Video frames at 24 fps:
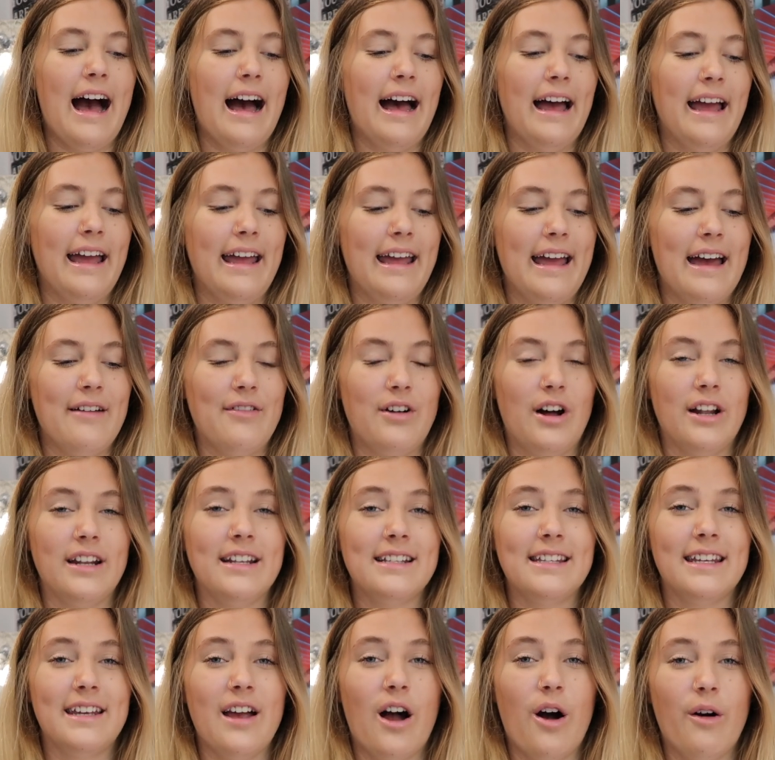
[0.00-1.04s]
I have
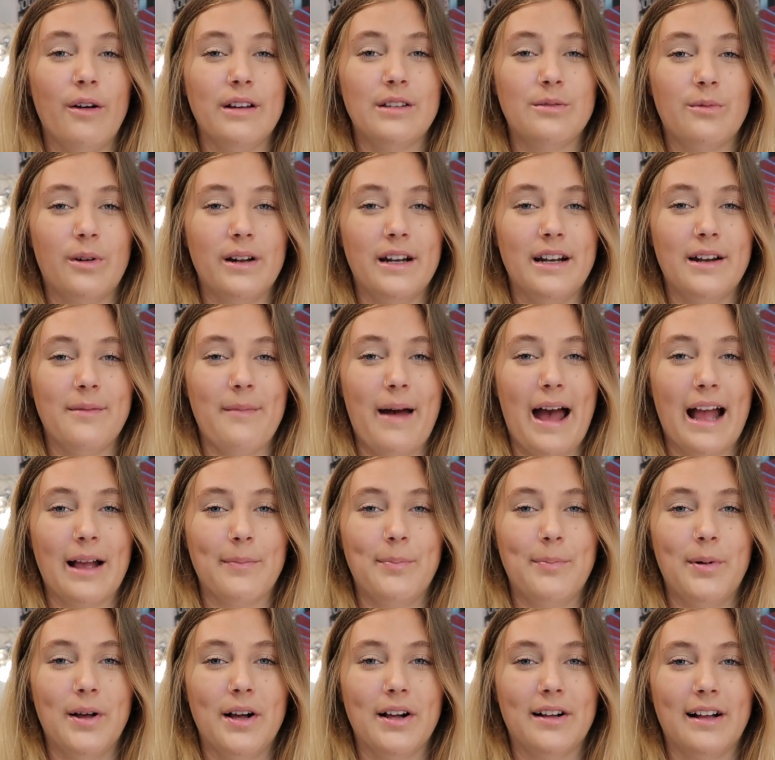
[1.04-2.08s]
honestly always wanted a
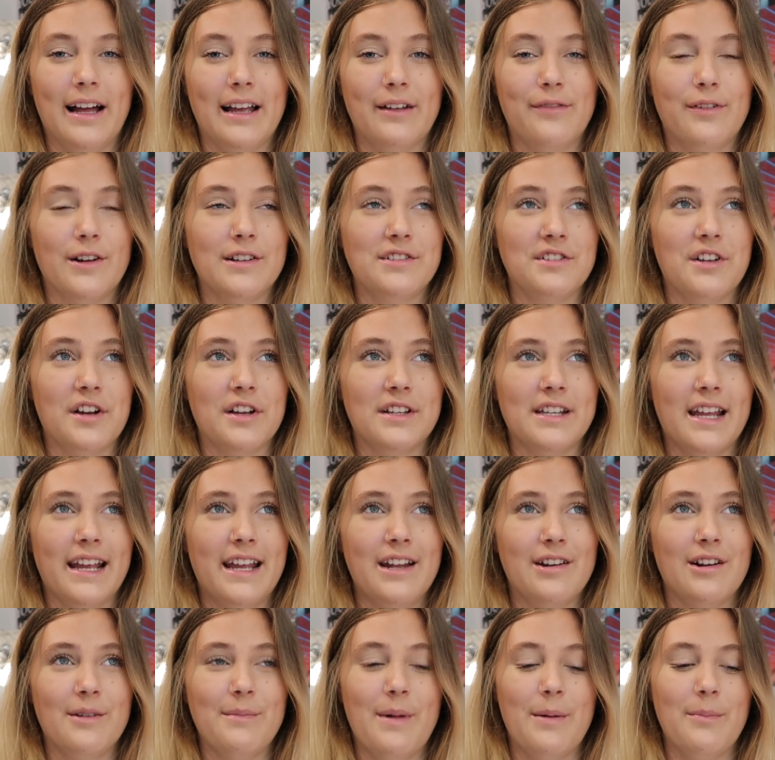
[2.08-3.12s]
MacBook, like, for as long as I
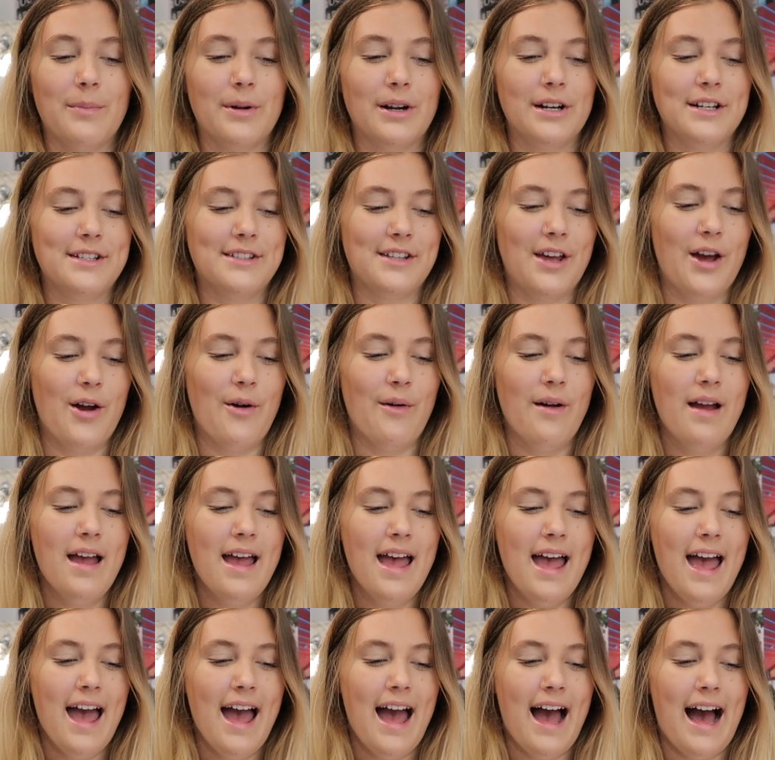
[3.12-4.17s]
can remember, so
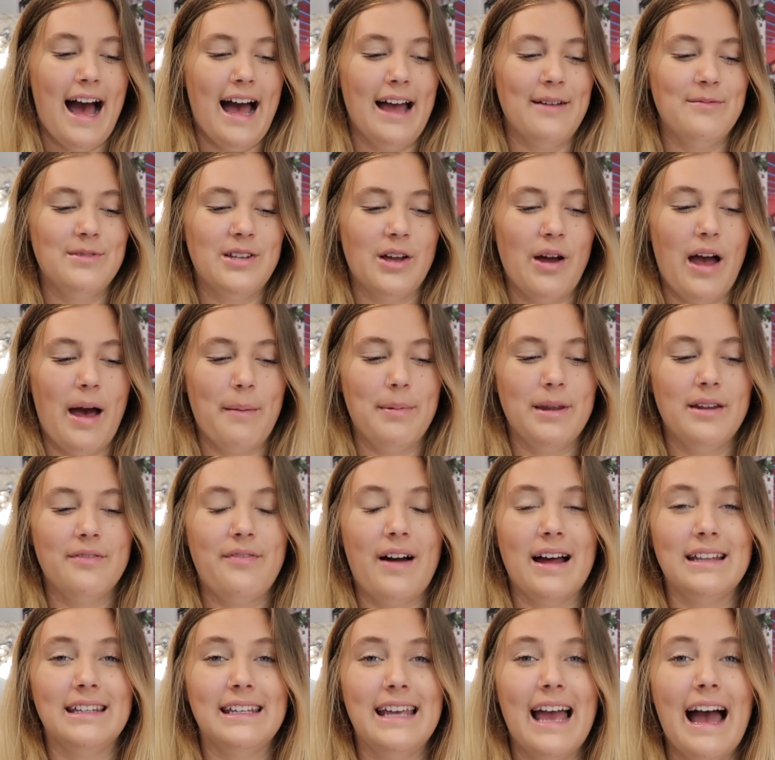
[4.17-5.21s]
I'm so happy to
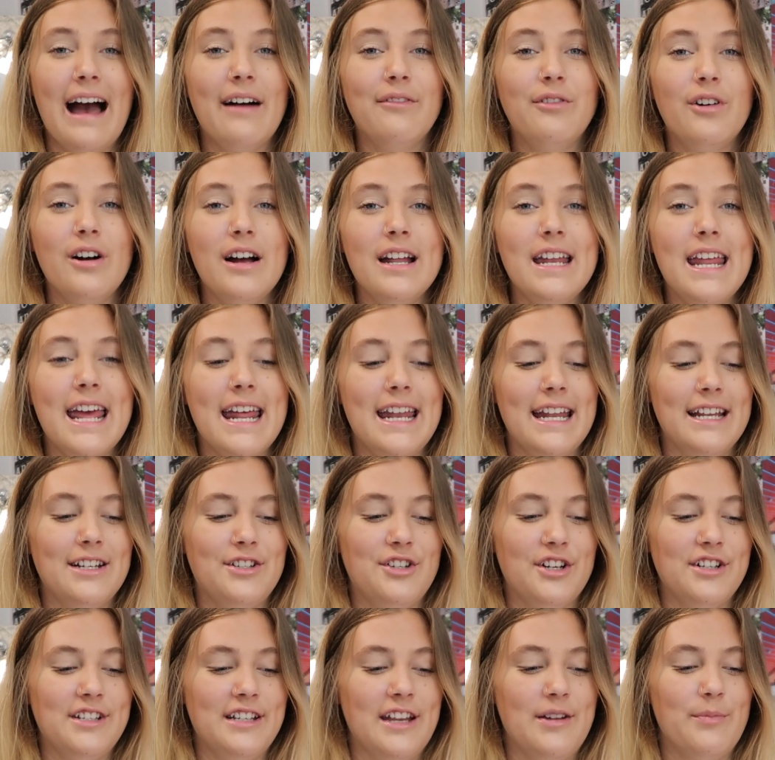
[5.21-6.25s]
finally have one. It has
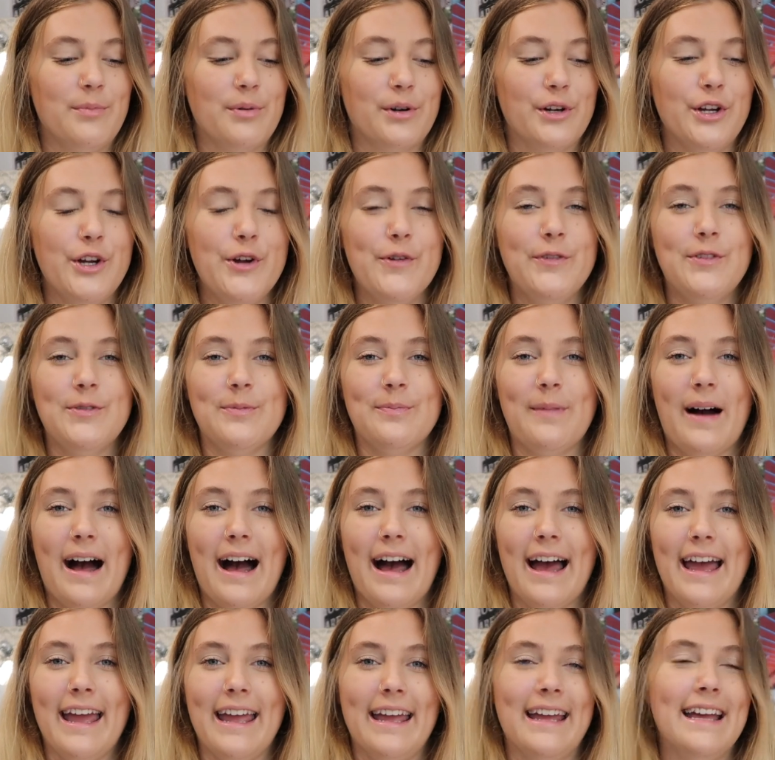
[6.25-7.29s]
just improved
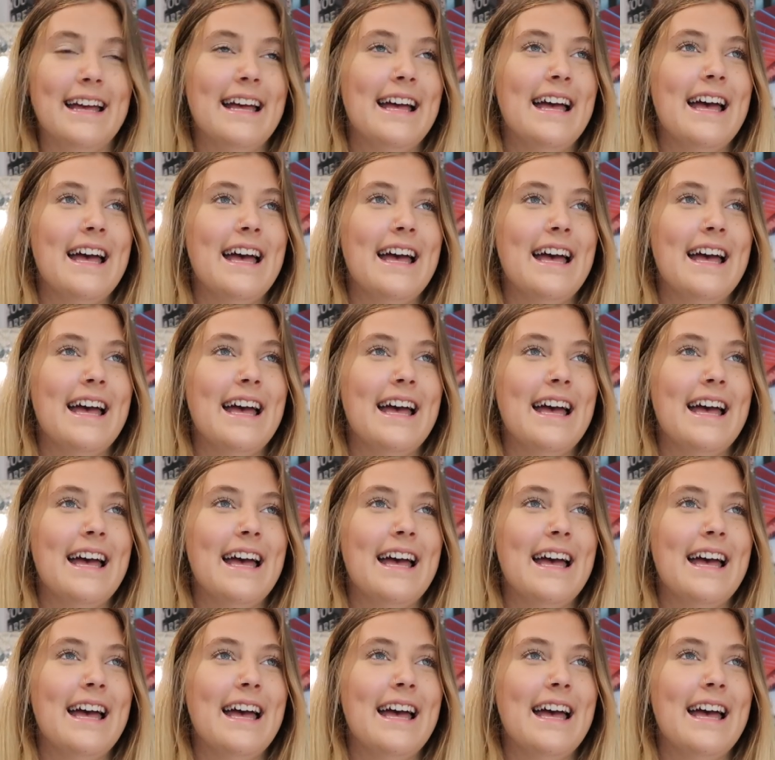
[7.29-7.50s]
my